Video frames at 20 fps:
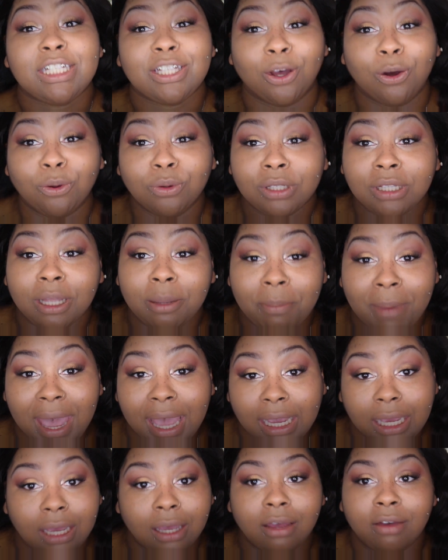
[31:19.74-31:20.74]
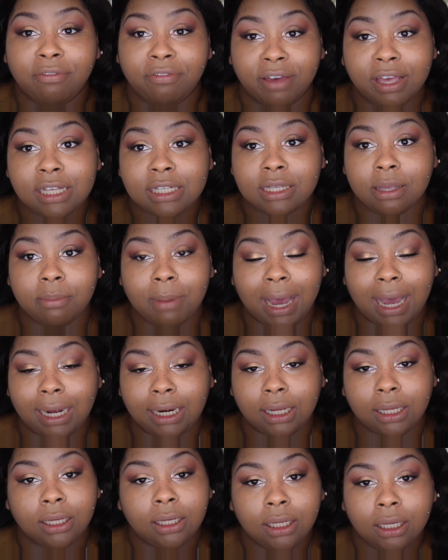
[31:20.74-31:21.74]
so the MAC face and
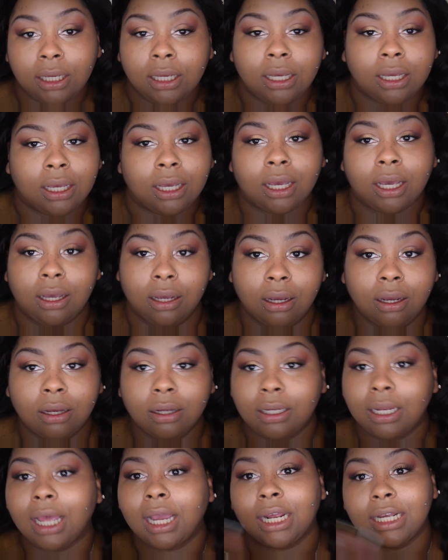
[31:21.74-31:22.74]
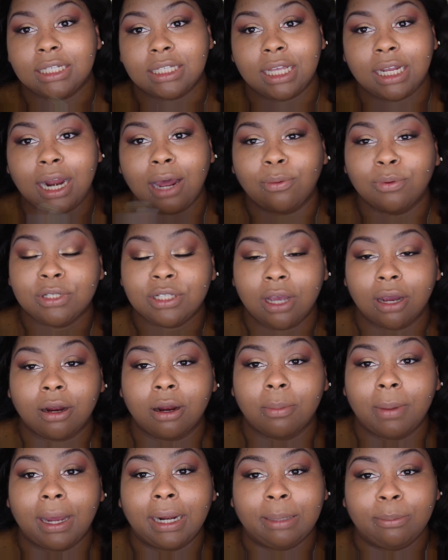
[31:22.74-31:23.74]
body, like I said, I will talk
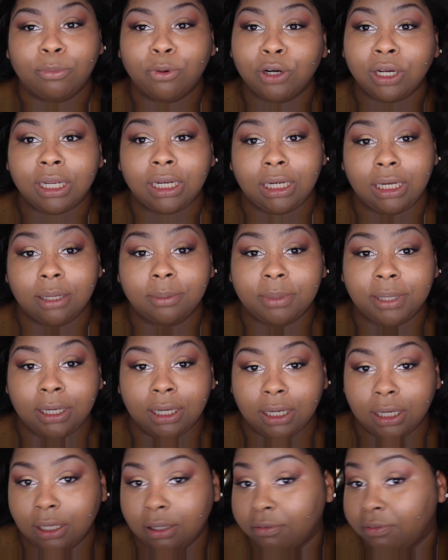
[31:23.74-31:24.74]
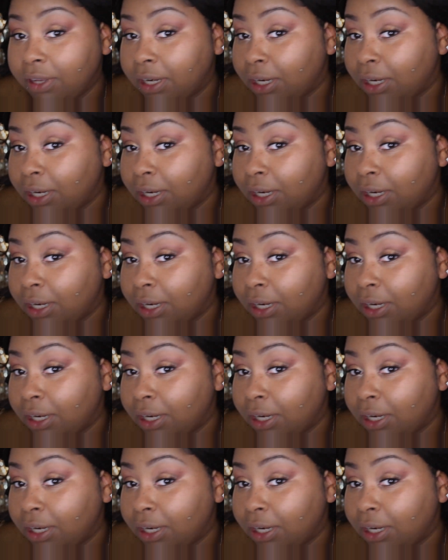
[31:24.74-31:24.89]
about it more in depth in another